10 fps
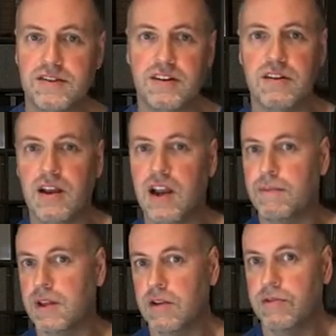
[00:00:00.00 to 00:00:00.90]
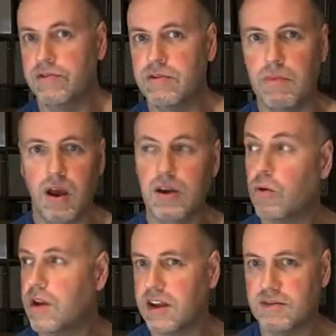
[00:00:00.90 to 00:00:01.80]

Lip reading: is likely a bit different from mine or the next